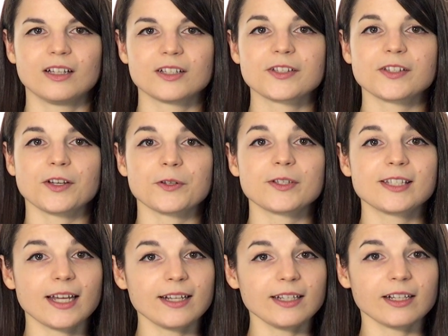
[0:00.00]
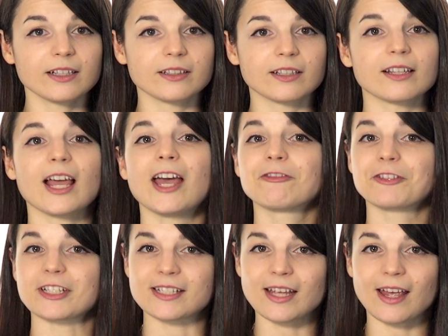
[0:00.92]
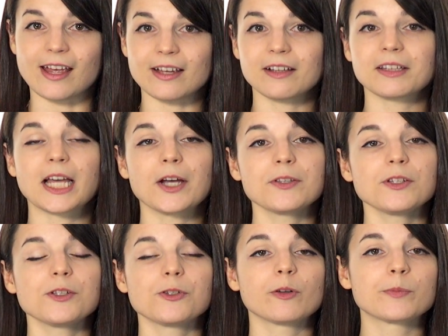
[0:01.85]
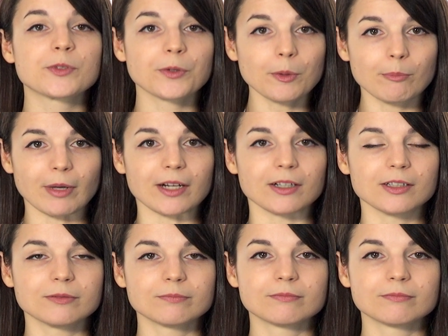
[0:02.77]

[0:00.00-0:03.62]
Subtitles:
So studying a little every day allows you to absorb better.